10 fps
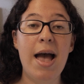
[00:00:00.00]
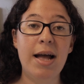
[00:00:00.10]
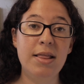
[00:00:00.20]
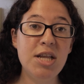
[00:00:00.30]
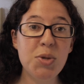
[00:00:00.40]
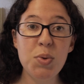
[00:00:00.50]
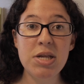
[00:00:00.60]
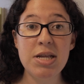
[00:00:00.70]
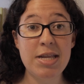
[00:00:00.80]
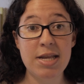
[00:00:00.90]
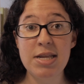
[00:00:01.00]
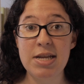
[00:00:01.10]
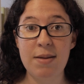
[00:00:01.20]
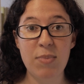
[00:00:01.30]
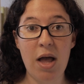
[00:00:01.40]
And this was a
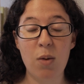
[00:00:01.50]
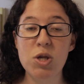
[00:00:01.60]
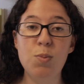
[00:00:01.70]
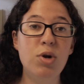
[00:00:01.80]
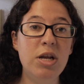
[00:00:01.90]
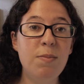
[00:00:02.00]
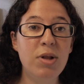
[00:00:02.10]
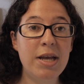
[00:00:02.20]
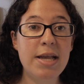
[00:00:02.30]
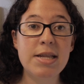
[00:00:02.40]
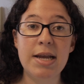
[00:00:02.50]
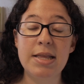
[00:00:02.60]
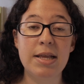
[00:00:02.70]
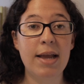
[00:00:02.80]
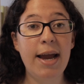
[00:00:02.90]
system that was put in place
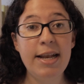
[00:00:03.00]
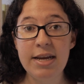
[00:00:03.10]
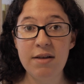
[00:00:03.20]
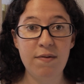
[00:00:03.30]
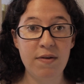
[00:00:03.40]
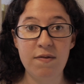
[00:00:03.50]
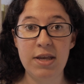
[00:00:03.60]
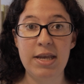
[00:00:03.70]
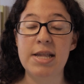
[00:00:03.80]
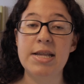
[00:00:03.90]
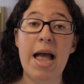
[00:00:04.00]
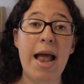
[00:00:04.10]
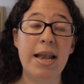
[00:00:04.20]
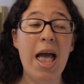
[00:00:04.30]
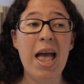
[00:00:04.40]
in the 1950s,
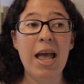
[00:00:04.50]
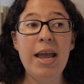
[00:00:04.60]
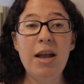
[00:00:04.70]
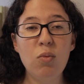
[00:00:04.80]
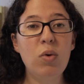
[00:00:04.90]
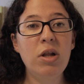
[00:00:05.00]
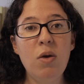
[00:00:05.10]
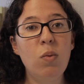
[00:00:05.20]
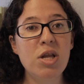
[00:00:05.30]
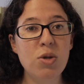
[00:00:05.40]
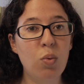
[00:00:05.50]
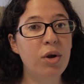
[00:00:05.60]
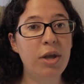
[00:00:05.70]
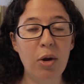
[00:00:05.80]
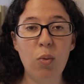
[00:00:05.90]
and it really was
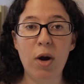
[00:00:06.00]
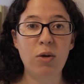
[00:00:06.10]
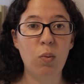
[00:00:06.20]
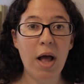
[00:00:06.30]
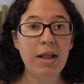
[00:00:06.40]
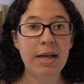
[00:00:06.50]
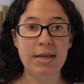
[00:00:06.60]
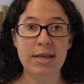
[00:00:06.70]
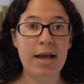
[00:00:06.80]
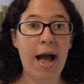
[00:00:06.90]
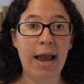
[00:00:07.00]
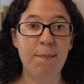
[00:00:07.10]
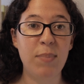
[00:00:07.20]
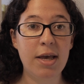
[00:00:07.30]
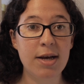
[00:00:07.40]
working quite well at the
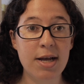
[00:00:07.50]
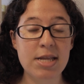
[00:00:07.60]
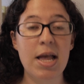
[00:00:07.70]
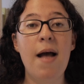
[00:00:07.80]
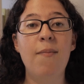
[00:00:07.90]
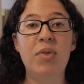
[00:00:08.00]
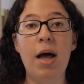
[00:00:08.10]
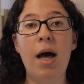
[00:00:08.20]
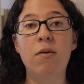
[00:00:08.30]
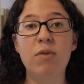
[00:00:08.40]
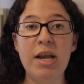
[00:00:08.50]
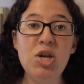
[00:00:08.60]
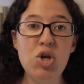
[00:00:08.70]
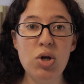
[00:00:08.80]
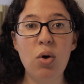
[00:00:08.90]
time because the
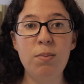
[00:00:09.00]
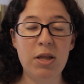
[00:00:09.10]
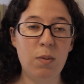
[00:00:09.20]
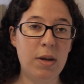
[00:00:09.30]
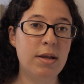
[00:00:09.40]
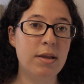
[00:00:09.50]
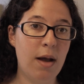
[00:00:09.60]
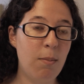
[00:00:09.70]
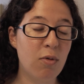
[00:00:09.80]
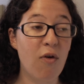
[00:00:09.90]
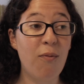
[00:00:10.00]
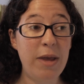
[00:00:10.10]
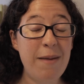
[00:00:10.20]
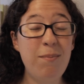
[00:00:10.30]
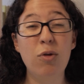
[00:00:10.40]
ratio between the number of
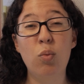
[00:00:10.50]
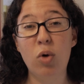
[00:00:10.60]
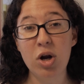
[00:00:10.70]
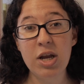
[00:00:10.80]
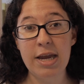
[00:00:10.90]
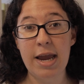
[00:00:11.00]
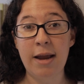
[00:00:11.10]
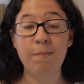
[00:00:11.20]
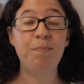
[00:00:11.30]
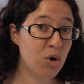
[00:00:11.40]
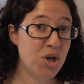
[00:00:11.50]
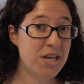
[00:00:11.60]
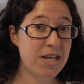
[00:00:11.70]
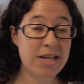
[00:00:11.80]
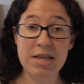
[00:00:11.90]
people working
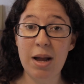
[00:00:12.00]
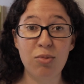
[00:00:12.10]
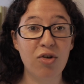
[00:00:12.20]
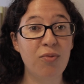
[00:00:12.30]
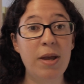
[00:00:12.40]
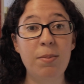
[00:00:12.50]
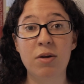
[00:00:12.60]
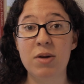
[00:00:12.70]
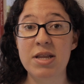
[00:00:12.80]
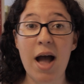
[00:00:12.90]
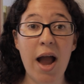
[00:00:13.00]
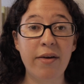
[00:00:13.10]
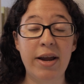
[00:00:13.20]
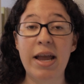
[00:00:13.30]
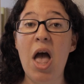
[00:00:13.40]
versus the number of people
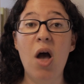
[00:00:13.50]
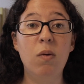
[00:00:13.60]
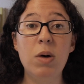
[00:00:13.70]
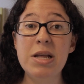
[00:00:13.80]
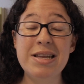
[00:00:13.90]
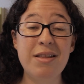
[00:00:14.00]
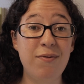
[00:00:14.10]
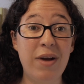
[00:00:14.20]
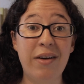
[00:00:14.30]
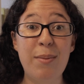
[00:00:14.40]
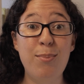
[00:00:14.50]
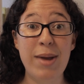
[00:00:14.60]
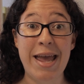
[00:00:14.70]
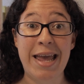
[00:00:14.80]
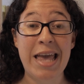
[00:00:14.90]
retiring wasn't very
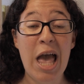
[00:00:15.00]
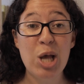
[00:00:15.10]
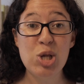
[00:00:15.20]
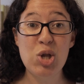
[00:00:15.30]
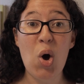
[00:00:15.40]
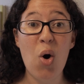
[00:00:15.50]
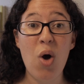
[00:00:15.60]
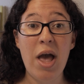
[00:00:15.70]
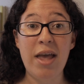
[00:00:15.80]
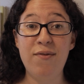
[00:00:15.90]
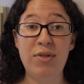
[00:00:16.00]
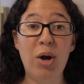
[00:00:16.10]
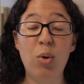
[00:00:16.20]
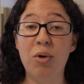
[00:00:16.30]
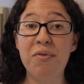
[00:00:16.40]
big. So if
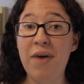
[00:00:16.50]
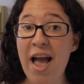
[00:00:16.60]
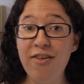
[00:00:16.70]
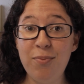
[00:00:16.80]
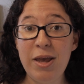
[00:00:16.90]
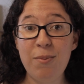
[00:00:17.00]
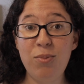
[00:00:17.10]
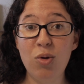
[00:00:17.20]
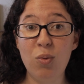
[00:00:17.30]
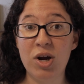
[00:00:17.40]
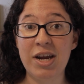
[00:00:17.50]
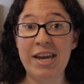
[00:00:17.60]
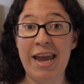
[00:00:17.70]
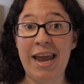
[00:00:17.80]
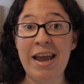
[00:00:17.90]
there were 5 people
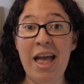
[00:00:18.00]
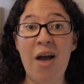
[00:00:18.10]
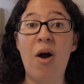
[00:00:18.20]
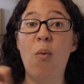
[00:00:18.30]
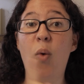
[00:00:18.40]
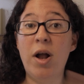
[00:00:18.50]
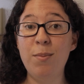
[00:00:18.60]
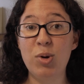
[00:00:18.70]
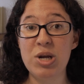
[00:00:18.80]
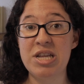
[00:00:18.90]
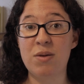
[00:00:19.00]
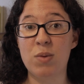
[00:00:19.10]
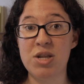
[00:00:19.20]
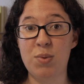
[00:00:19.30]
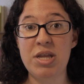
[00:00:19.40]
working, 1 person
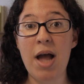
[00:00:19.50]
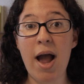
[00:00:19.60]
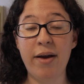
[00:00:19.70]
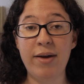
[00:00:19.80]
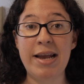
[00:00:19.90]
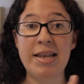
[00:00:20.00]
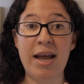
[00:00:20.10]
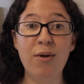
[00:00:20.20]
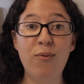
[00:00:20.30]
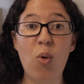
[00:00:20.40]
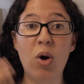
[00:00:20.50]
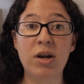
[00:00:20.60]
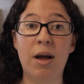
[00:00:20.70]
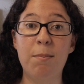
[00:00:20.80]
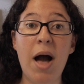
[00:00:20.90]
was retiring, therefore
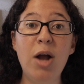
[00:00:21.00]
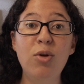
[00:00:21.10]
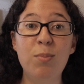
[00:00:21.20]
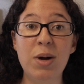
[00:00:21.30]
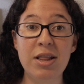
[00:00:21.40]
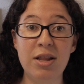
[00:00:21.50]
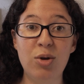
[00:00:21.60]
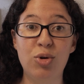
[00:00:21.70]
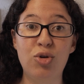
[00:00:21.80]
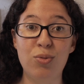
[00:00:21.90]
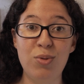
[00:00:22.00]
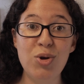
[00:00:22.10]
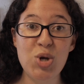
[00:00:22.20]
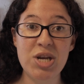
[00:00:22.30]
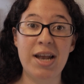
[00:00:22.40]
the amount of monthly
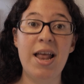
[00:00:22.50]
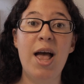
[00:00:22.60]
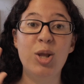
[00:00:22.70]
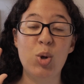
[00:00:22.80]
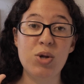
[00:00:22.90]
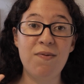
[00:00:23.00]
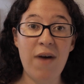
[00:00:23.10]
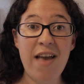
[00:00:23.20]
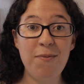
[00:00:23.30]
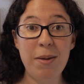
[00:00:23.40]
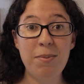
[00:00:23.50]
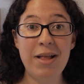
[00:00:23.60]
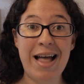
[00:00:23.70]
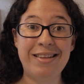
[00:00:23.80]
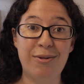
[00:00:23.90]
contribution those 5 people
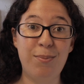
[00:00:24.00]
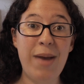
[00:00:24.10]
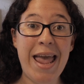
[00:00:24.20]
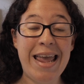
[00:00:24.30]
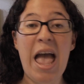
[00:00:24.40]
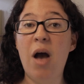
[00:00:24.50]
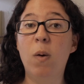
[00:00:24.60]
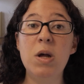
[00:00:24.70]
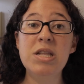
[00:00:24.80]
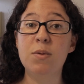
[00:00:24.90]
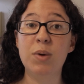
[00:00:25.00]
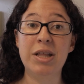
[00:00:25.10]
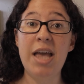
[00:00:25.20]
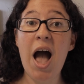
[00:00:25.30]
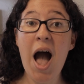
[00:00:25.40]
had to pay wasn't
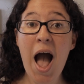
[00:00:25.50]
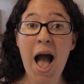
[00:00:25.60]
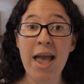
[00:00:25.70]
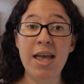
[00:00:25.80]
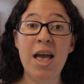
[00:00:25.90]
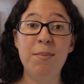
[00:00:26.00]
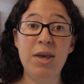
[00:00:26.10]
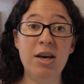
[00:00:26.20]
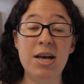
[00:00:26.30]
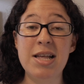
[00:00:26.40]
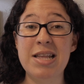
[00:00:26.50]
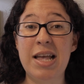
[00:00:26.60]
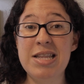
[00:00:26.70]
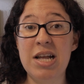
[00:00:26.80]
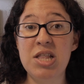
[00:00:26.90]
really high because
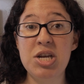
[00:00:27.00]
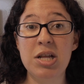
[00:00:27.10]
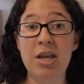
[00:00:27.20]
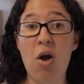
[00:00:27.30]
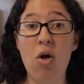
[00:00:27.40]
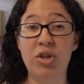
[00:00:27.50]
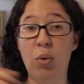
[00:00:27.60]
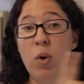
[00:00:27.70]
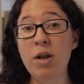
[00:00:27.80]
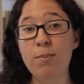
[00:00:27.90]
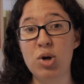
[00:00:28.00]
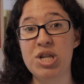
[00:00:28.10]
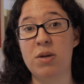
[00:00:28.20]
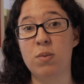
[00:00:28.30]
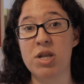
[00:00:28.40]
essentially only 1
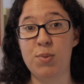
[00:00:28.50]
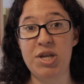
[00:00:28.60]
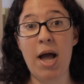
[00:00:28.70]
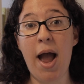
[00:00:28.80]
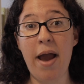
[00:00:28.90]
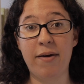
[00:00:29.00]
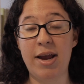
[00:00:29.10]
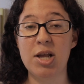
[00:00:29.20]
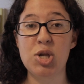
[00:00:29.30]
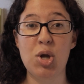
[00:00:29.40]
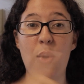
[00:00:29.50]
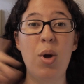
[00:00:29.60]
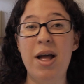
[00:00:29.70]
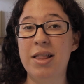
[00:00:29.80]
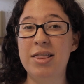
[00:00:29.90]
person was retiring, so
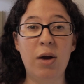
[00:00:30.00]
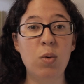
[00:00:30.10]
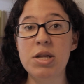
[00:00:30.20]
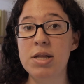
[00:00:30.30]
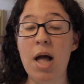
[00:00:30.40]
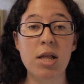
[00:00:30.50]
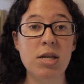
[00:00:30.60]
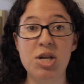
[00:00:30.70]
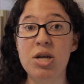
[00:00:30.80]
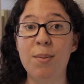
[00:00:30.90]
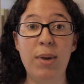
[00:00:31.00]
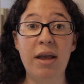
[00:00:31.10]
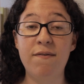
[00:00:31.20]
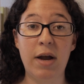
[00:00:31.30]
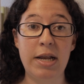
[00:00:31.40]
there was not such a
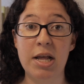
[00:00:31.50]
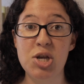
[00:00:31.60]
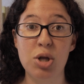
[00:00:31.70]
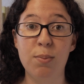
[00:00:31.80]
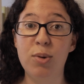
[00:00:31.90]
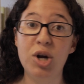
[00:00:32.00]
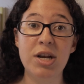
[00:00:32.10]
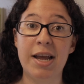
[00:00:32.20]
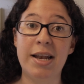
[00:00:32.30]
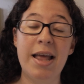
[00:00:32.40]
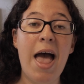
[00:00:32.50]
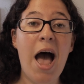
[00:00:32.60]
big financial burden.